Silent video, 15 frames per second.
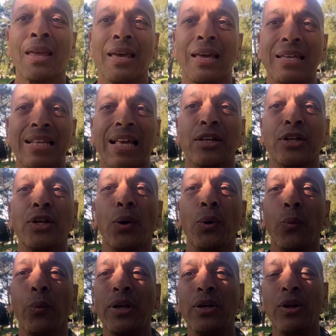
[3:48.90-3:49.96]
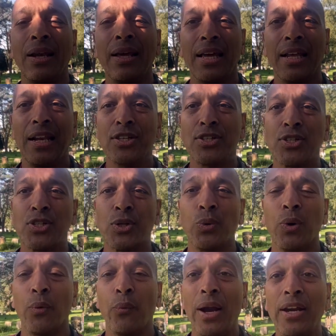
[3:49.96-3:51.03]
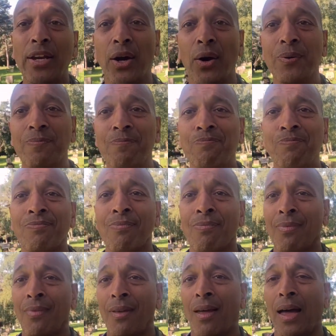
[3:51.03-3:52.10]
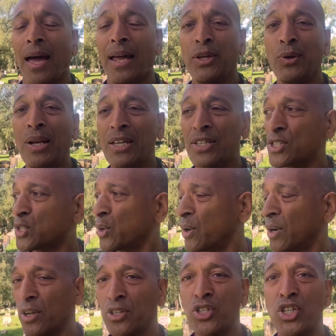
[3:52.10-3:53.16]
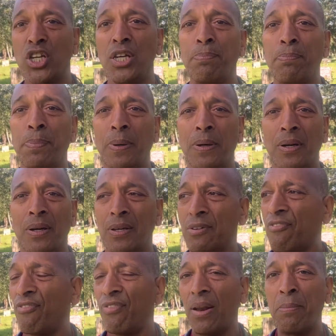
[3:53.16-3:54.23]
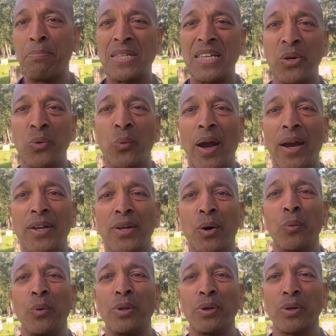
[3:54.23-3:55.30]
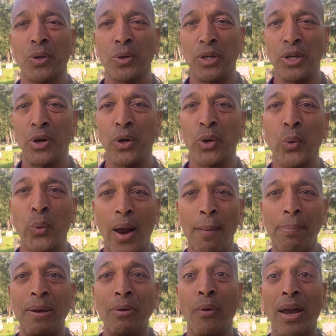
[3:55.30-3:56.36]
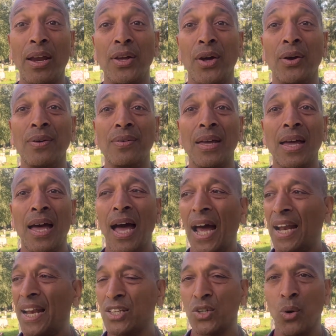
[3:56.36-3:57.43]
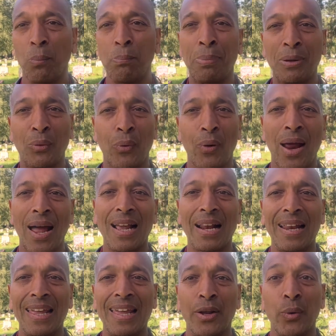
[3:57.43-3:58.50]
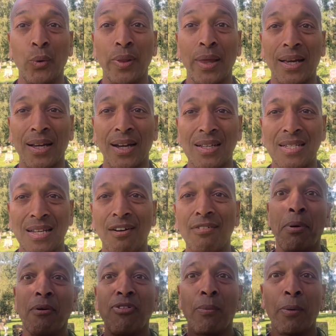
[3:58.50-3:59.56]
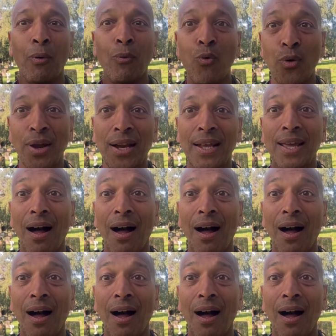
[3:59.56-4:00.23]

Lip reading: It's like, you know, when you listen to a radio, and you listen to it on a cheap, flimsy radio with a, you know, crappy radio. And it's got crackly and all that kind of stuff. But from a really